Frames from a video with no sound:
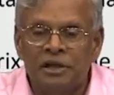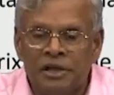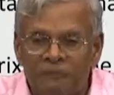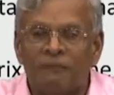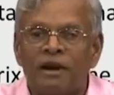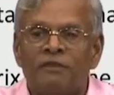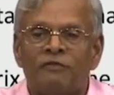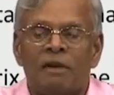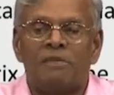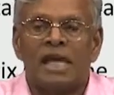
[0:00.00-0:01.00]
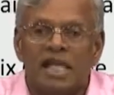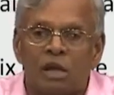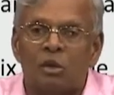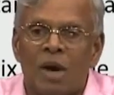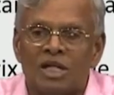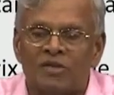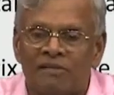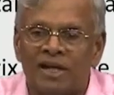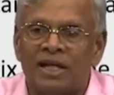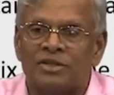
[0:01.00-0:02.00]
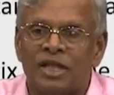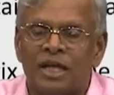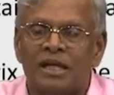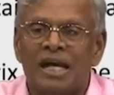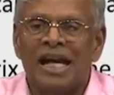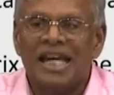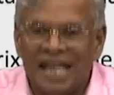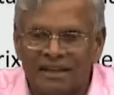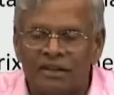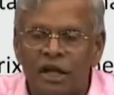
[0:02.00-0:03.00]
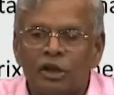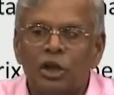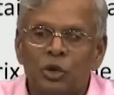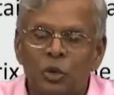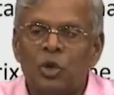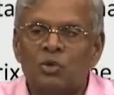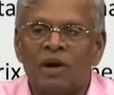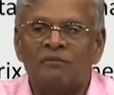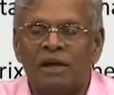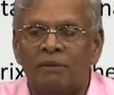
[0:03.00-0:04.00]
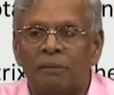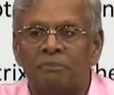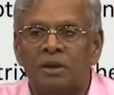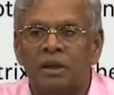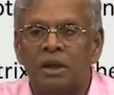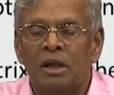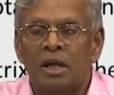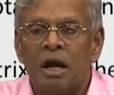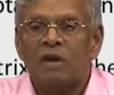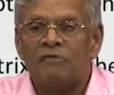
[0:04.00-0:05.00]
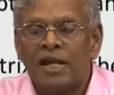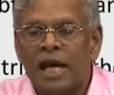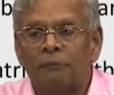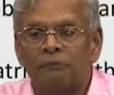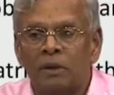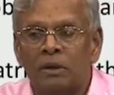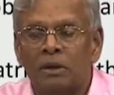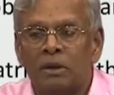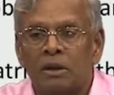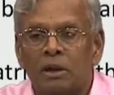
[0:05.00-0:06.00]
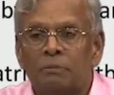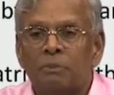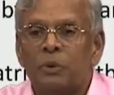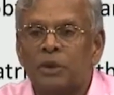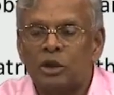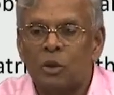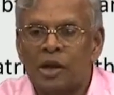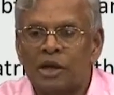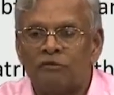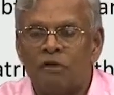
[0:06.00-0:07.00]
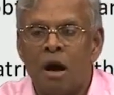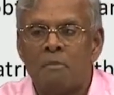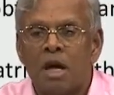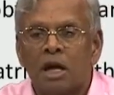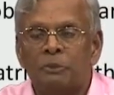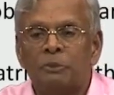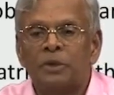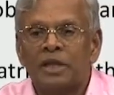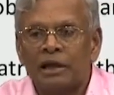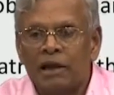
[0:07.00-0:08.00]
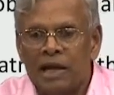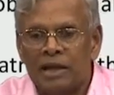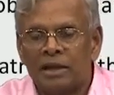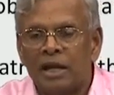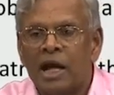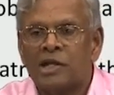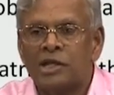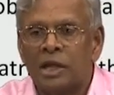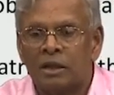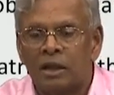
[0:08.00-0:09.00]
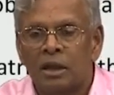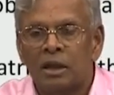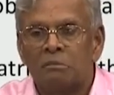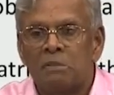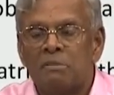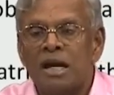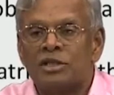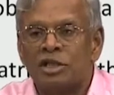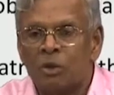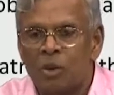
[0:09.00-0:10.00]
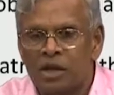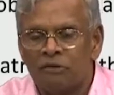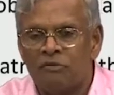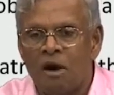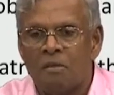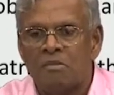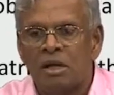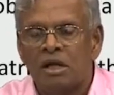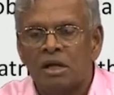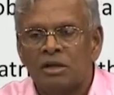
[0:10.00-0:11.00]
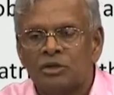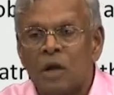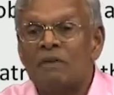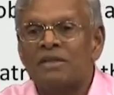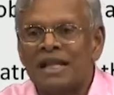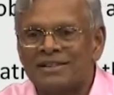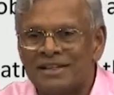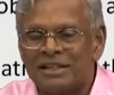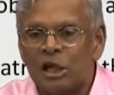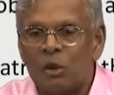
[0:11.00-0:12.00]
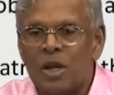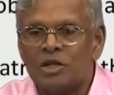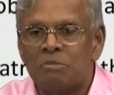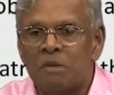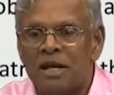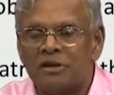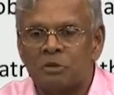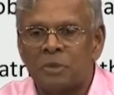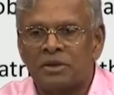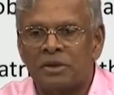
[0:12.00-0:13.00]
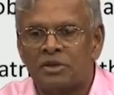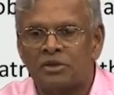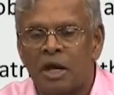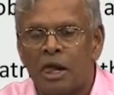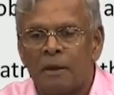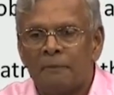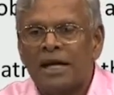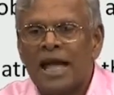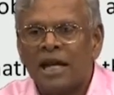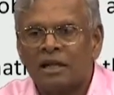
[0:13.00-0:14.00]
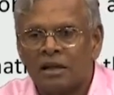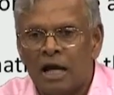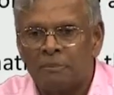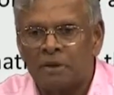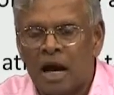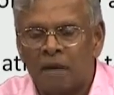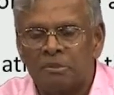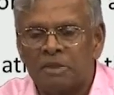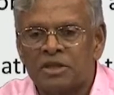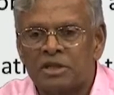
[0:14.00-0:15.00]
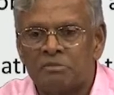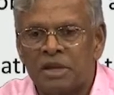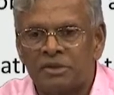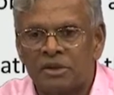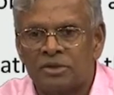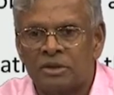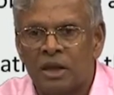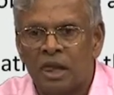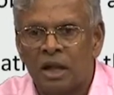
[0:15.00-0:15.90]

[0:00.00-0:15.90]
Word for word: different from any of the ones we have already seen, yet the tools we have developed are very helpful. Computing the quadratic form, computing the gradient, Hessian, minimizing the quadratic form, solving the resulting equation by matrix methods, by direct optimization methods.